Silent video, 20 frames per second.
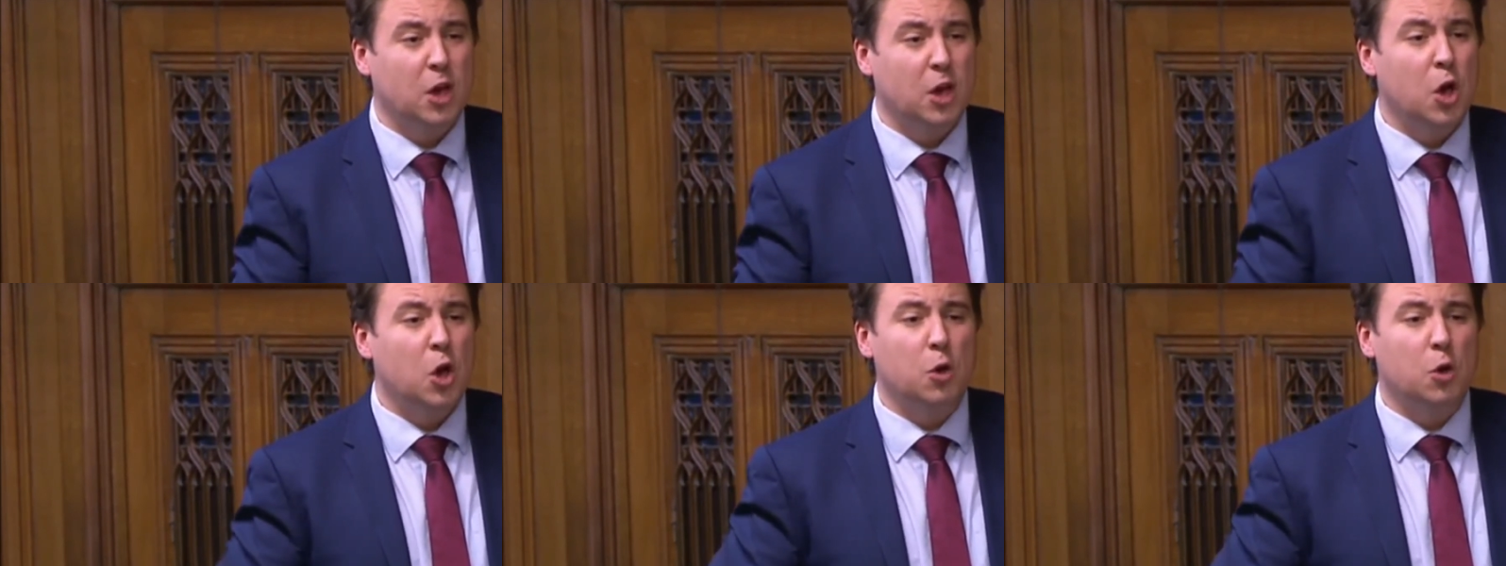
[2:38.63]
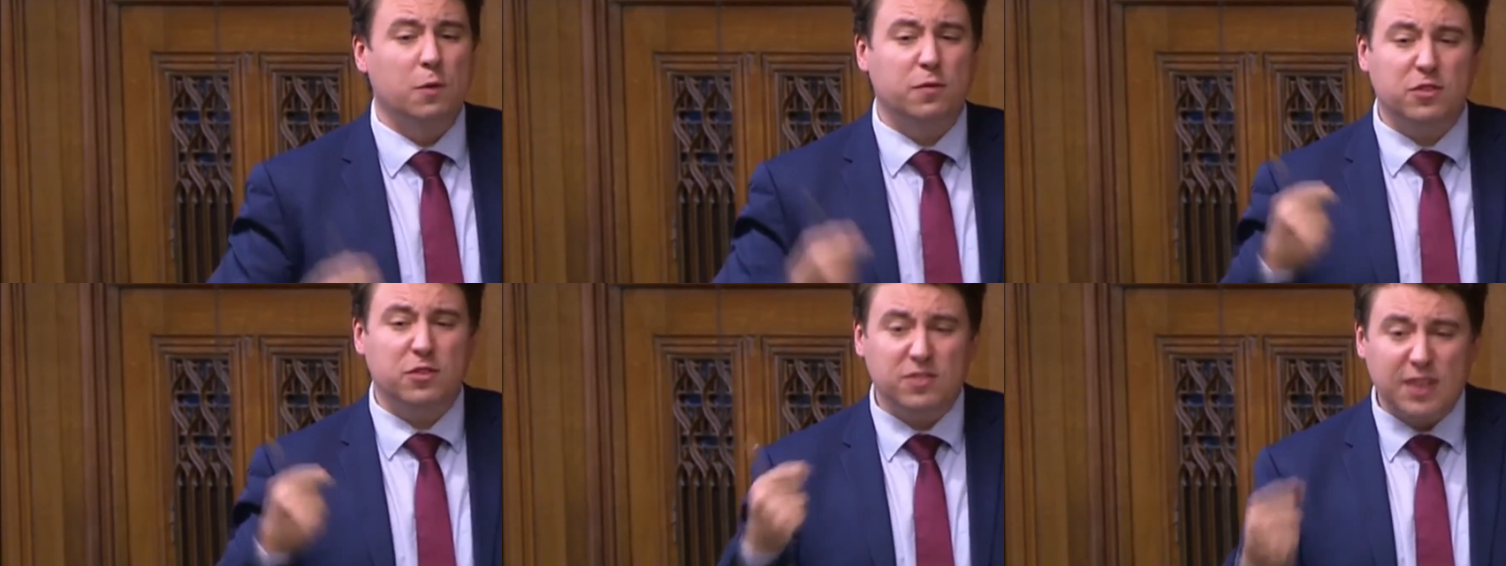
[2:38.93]
who have
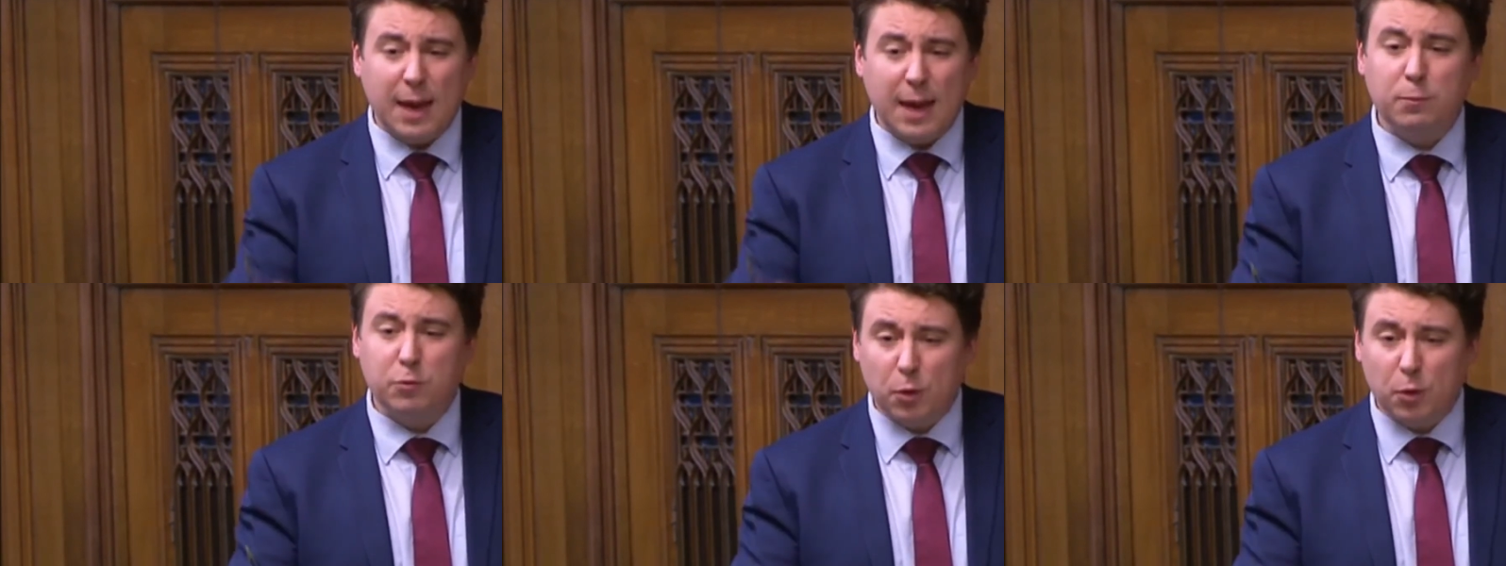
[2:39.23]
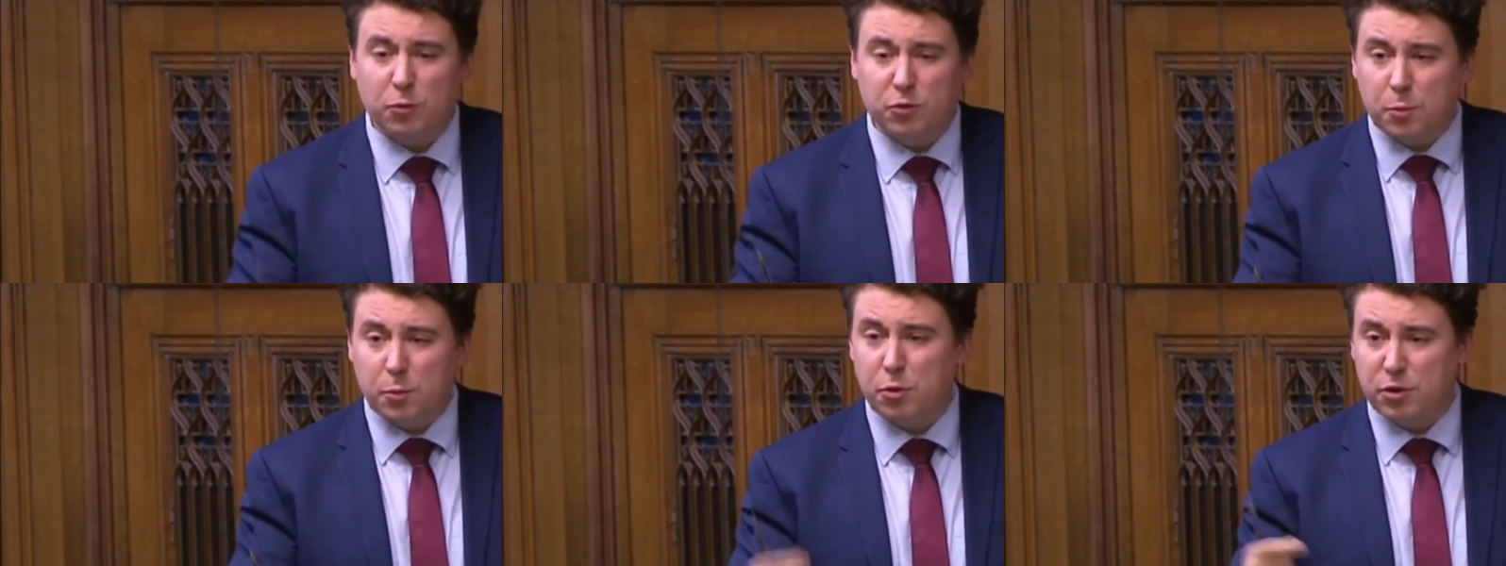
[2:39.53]
stepped up
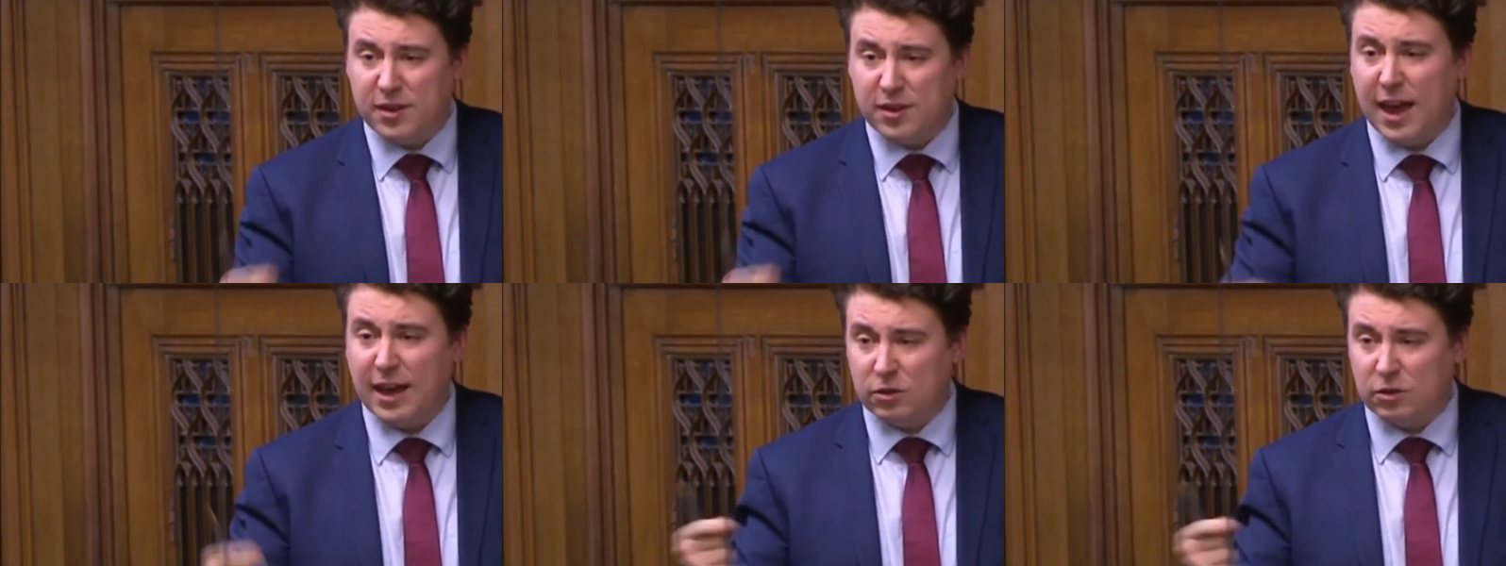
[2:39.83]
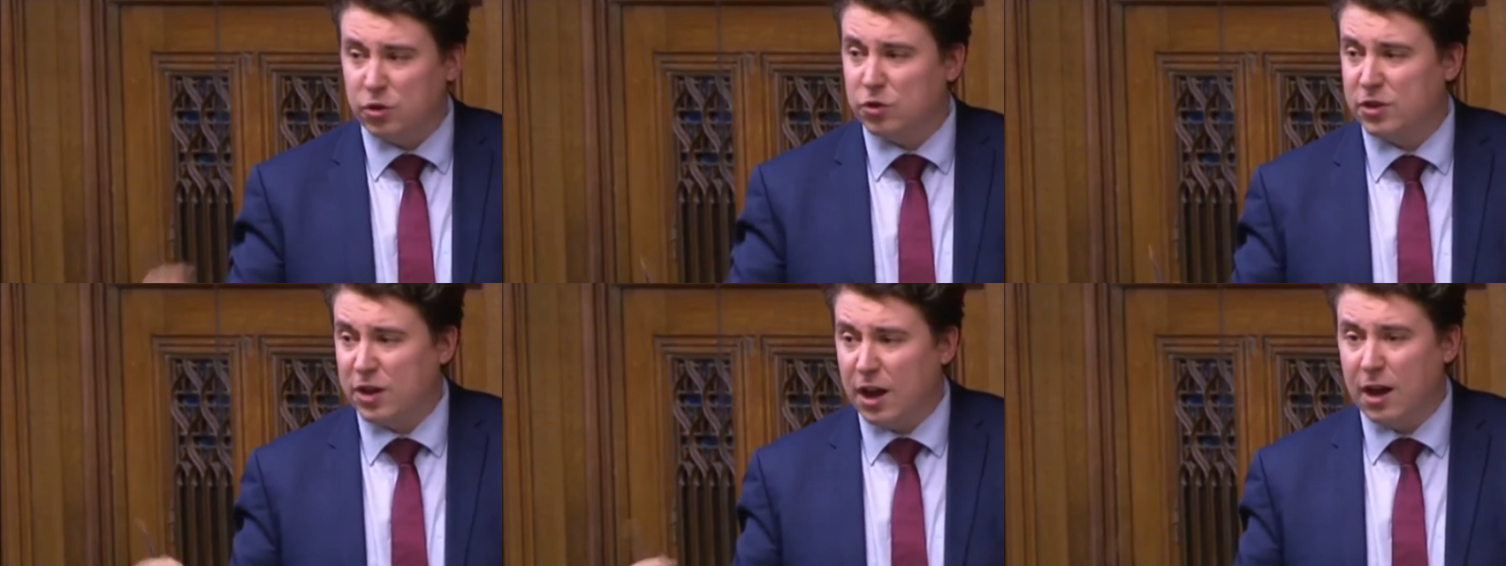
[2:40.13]
to protect
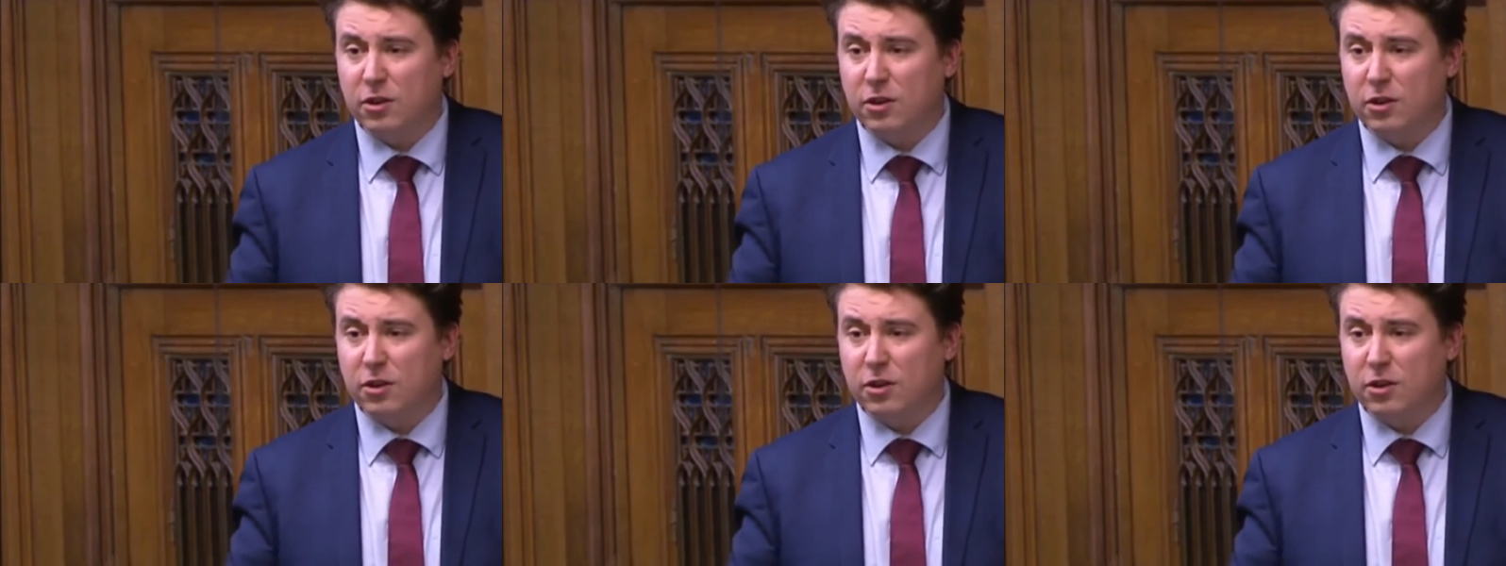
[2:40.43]
us and our